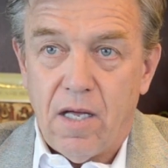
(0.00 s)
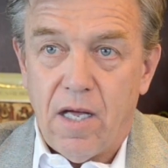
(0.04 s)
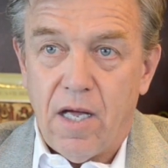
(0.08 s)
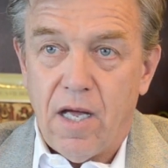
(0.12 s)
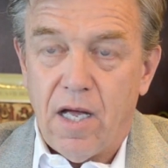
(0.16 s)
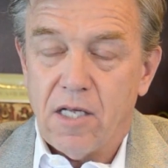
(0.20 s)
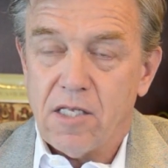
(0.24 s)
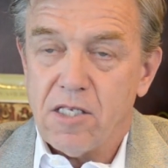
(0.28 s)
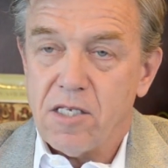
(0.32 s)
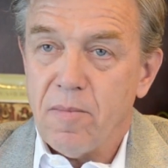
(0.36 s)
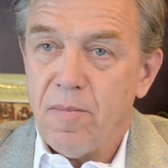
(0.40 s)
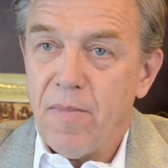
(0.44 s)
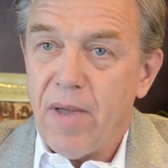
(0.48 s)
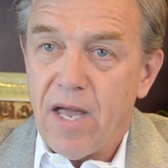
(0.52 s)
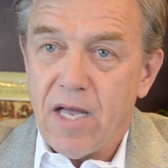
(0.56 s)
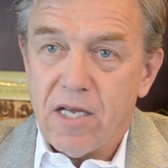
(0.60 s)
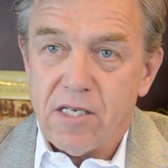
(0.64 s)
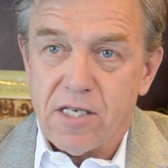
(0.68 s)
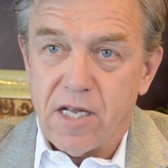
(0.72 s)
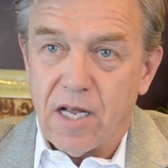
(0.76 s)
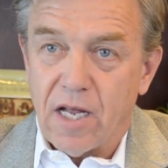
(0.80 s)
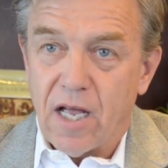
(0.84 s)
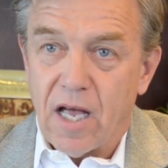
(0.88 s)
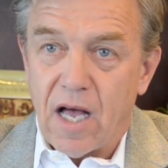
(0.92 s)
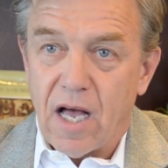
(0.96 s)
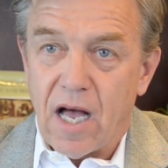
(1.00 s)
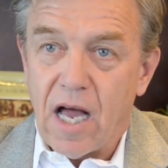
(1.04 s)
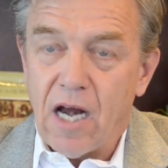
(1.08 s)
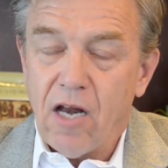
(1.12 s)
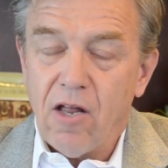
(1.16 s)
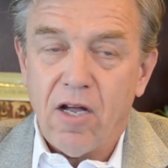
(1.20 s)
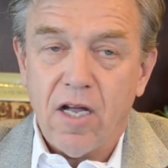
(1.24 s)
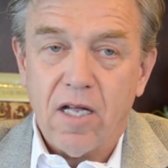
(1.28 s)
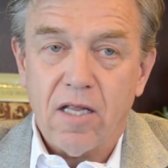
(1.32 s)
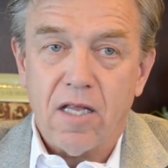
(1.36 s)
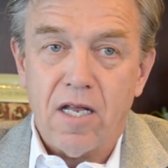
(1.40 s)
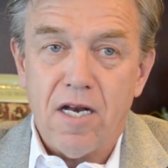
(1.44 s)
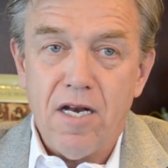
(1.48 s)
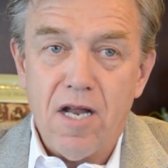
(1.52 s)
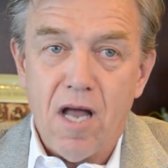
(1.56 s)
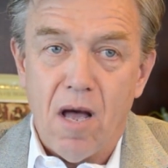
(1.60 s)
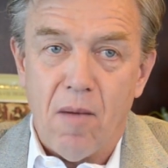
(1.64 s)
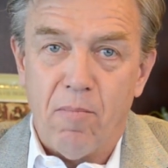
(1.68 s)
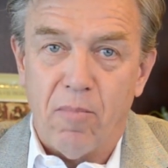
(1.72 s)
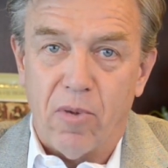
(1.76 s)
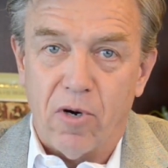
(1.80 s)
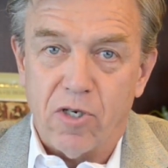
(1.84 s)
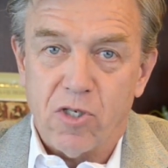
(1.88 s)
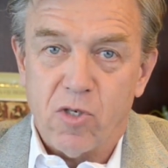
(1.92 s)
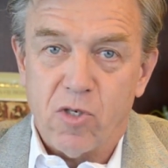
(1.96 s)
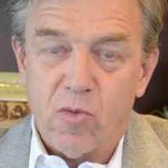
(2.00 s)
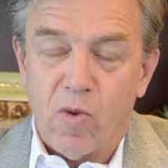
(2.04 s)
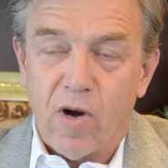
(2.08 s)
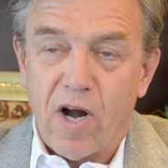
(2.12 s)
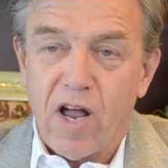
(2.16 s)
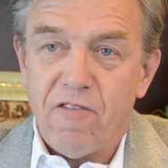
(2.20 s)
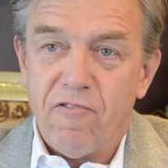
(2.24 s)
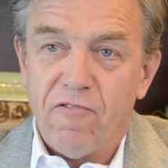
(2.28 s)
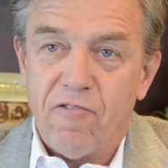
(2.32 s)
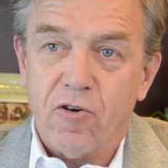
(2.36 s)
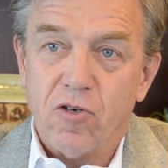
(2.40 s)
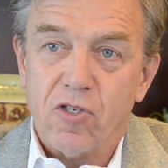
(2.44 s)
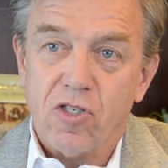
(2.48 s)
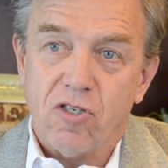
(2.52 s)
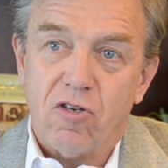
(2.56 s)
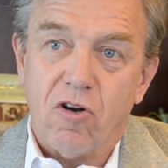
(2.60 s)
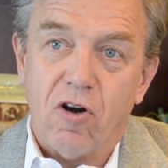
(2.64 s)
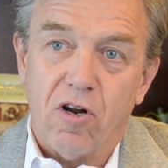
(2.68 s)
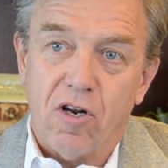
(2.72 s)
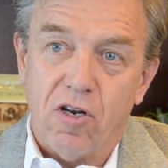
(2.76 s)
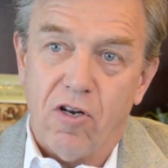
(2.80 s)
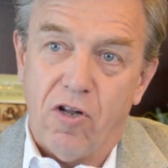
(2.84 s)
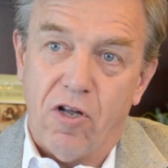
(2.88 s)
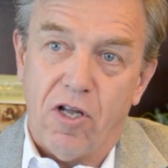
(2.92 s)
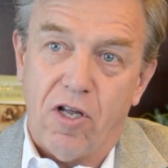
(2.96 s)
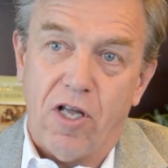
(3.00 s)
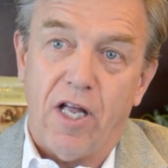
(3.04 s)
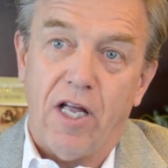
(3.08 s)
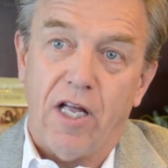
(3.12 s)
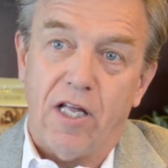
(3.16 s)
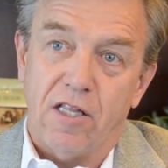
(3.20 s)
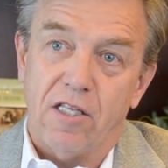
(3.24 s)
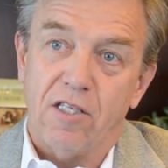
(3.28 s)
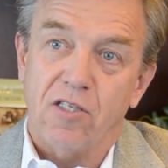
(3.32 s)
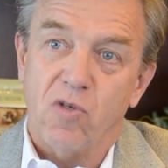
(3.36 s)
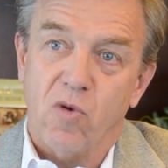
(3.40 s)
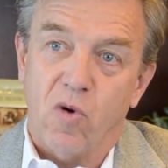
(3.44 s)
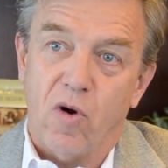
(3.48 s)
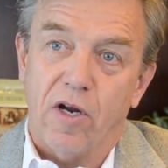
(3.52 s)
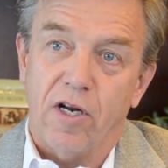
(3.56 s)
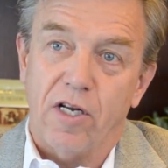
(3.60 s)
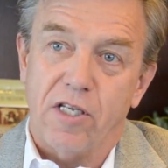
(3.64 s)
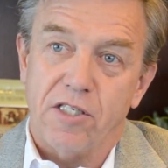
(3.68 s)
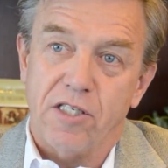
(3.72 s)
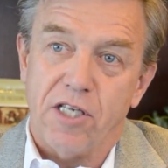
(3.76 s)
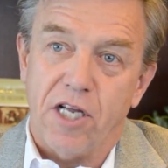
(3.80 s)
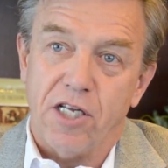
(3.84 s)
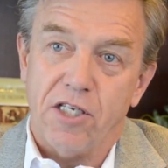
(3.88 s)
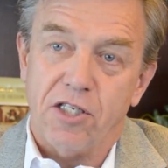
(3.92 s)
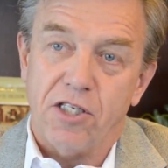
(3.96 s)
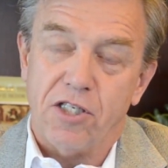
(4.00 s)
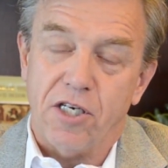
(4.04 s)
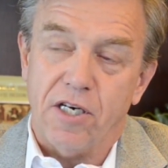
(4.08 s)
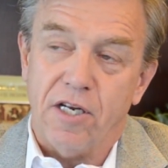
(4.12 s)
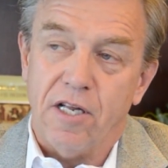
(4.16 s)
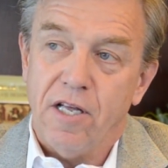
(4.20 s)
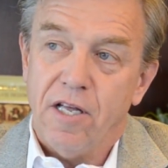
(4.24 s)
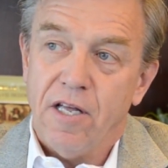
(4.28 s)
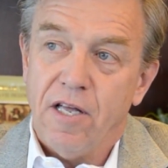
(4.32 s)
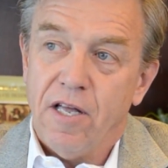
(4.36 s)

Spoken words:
It's amazing. I look at the numbers. When I first started looking at this organization,